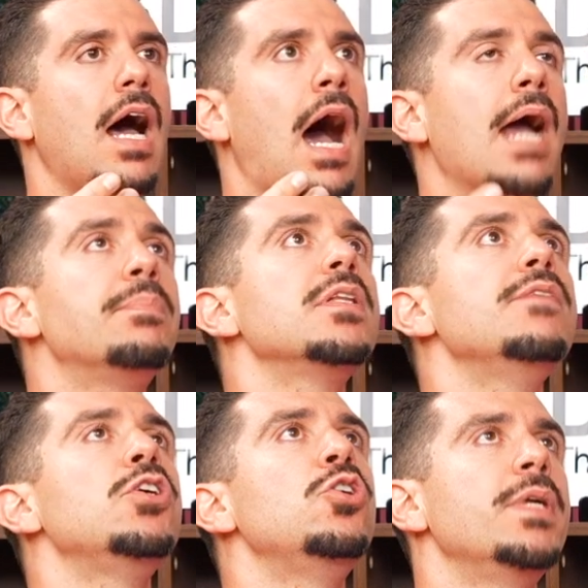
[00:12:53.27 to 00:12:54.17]
I
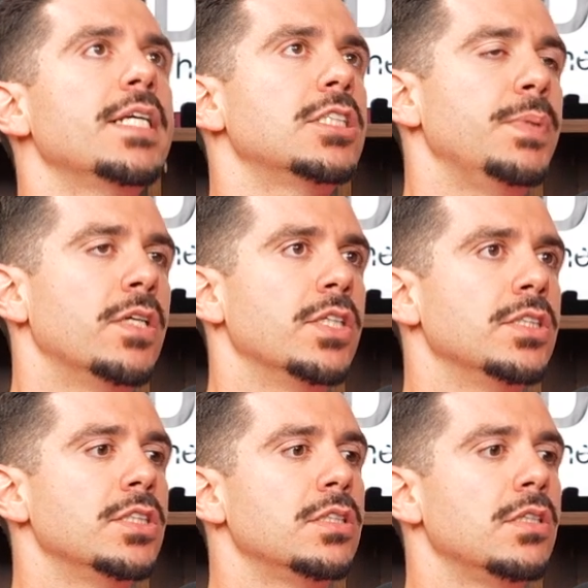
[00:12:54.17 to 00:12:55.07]
believe the human
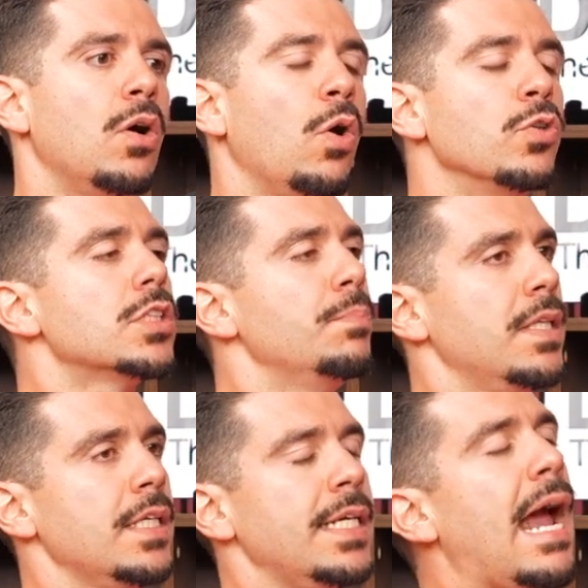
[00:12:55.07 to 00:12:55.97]
experience,
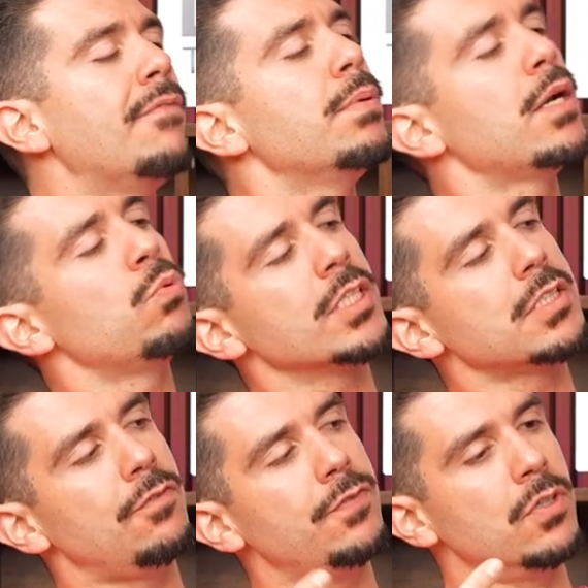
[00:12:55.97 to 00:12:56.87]
ultimately, everybody wants
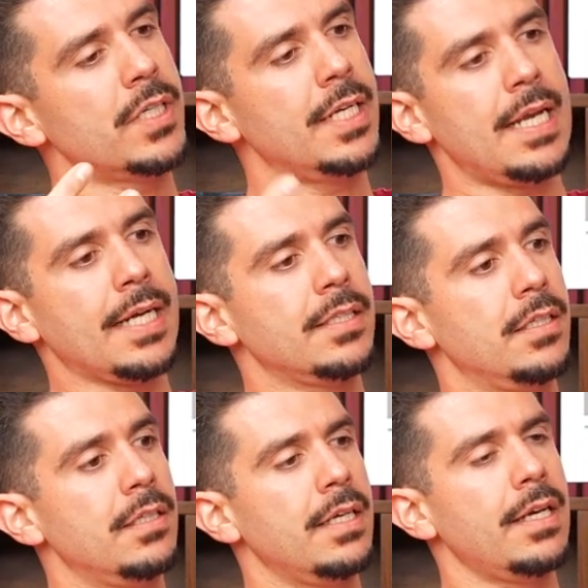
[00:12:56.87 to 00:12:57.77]
to feel
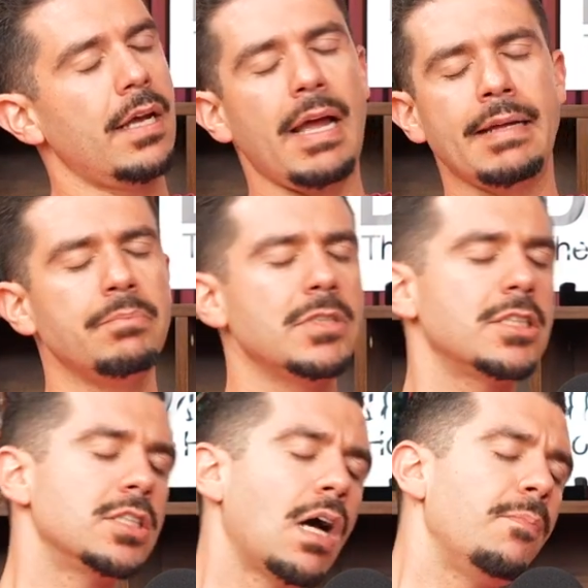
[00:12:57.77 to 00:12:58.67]
connected in
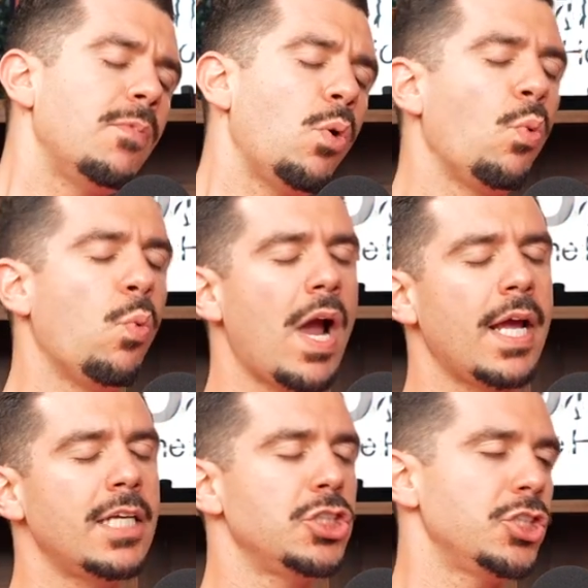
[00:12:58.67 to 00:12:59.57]
some
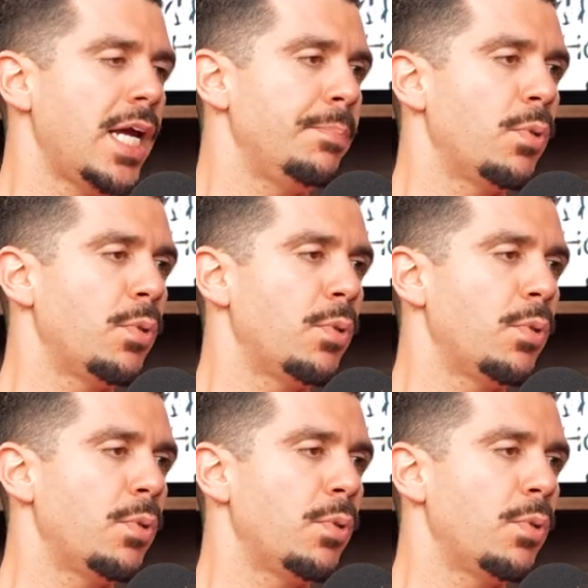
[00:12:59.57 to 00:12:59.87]
way, shape,